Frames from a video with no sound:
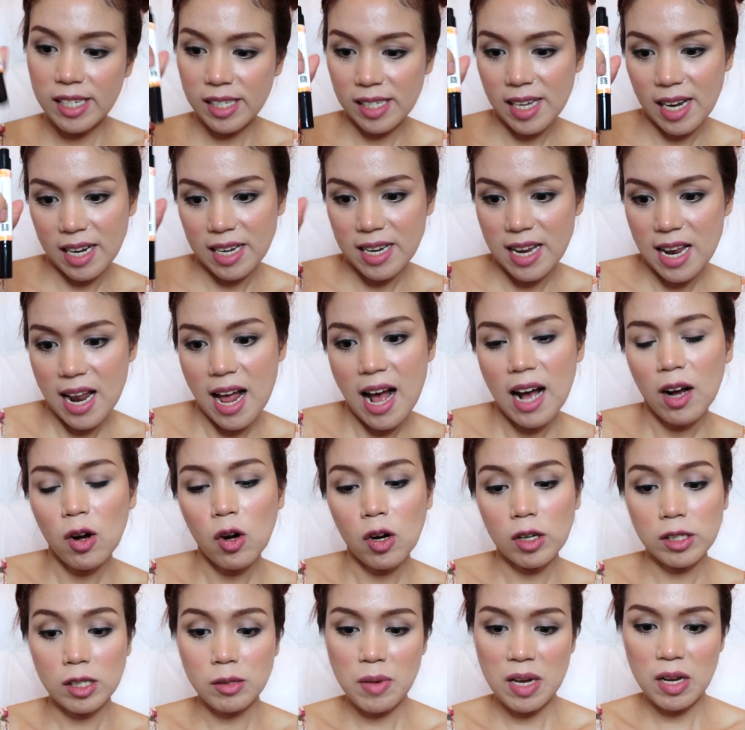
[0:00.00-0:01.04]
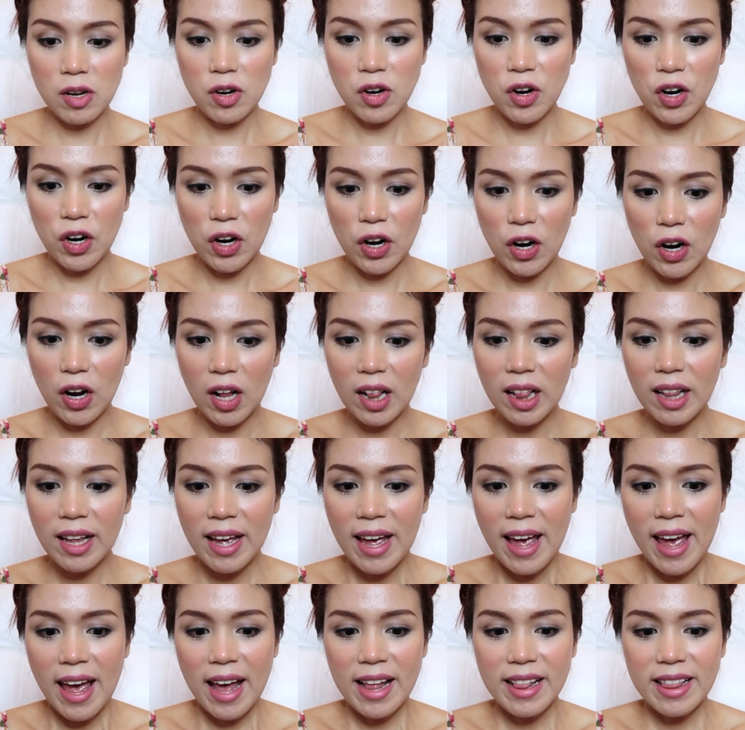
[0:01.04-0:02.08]
stick nila, Cosmic Girl.
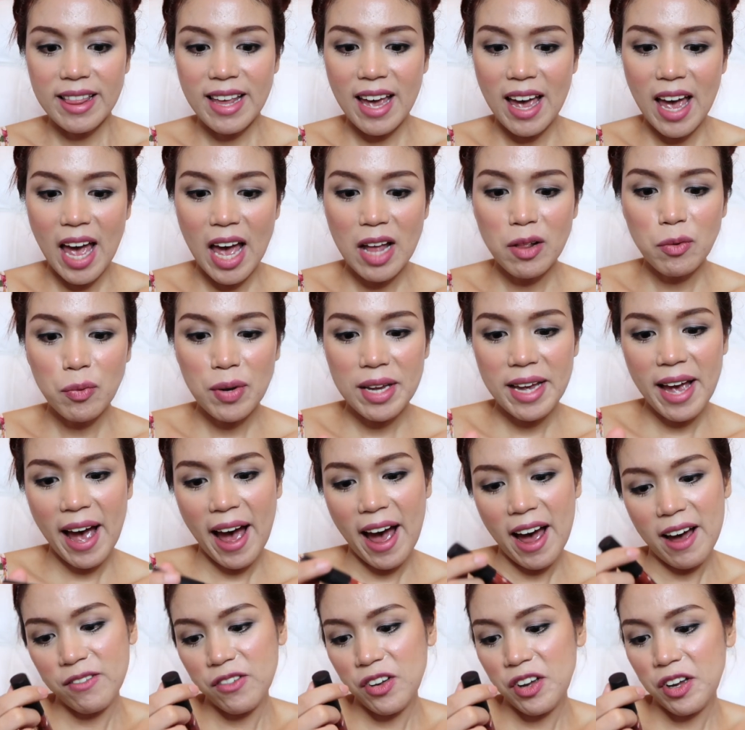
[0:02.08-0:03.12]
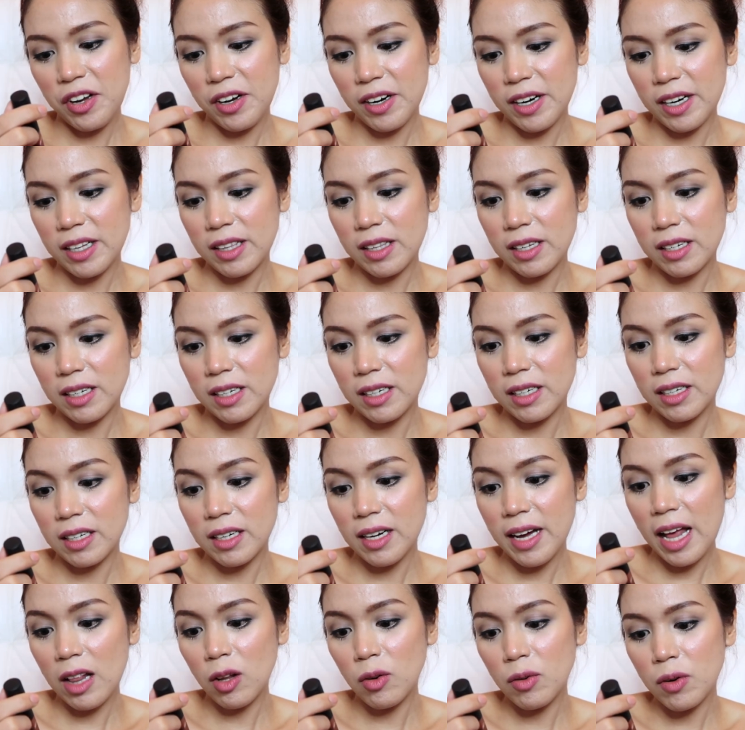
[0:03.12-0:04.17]
And then, we have here
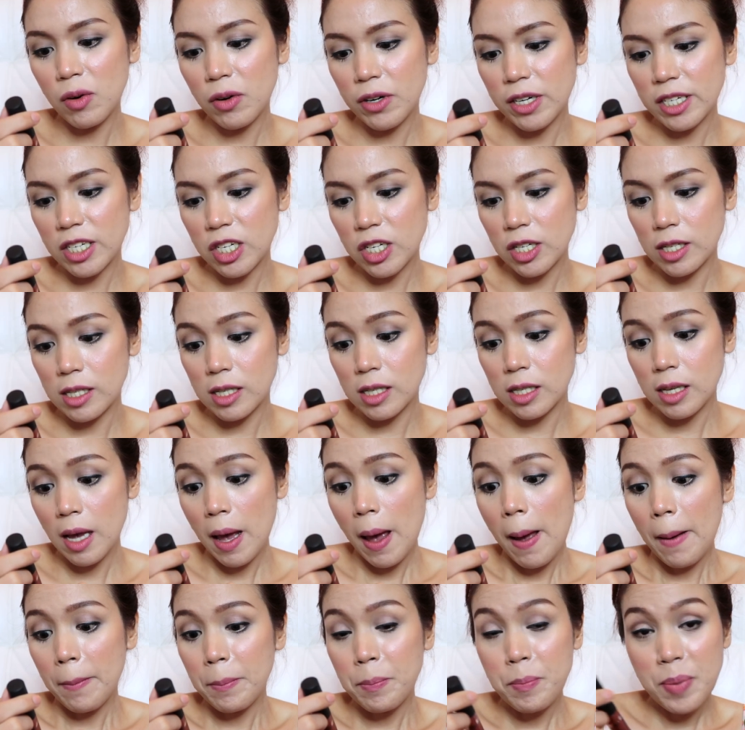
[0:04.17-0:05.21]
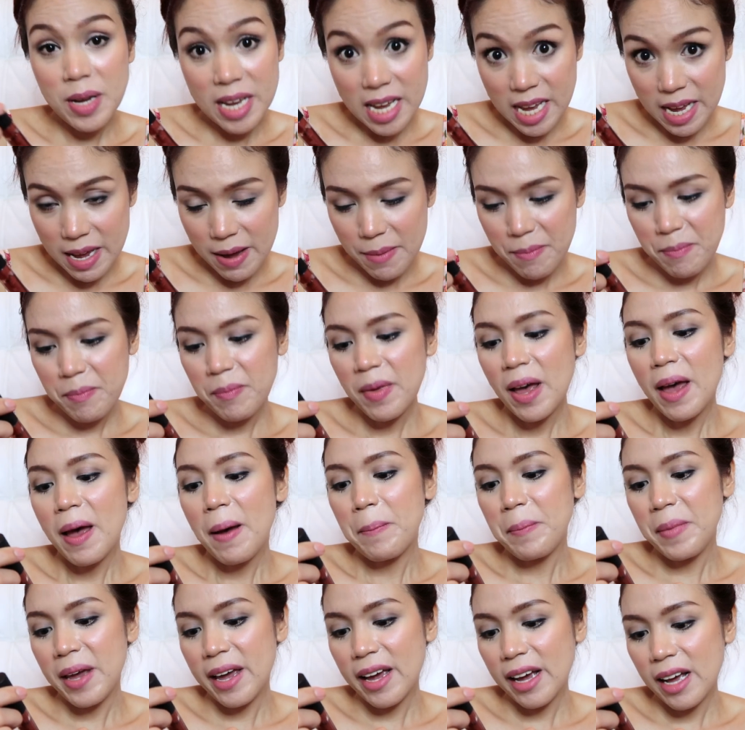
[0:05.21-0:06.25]
the Hello Gorgeous Beam
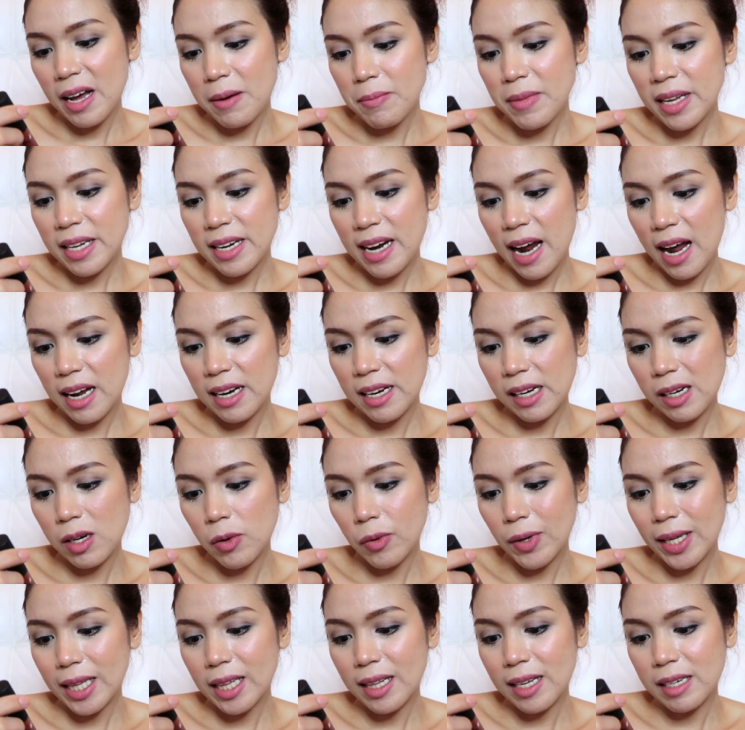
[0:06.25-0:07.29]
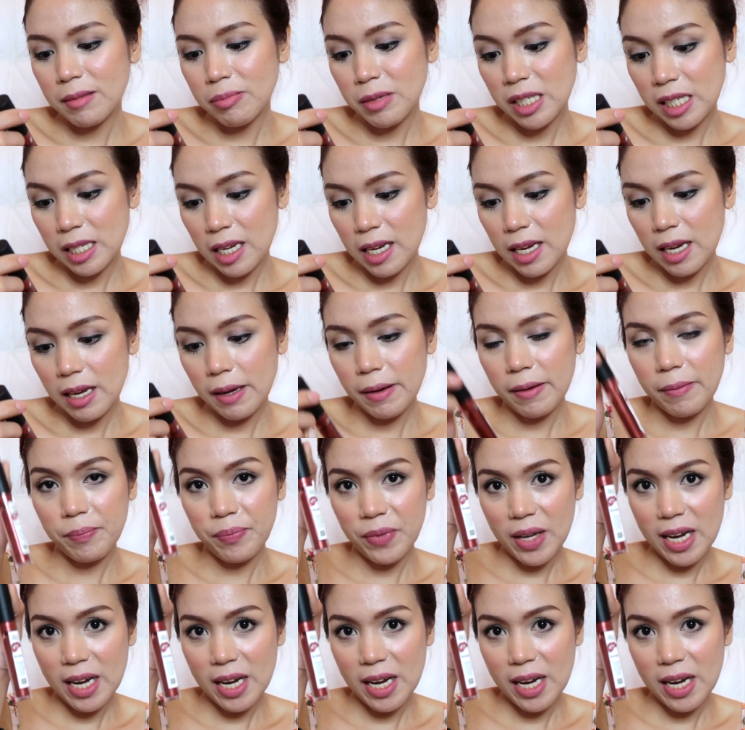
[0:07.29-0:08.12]
Mega Metallic Liquid Lipstick.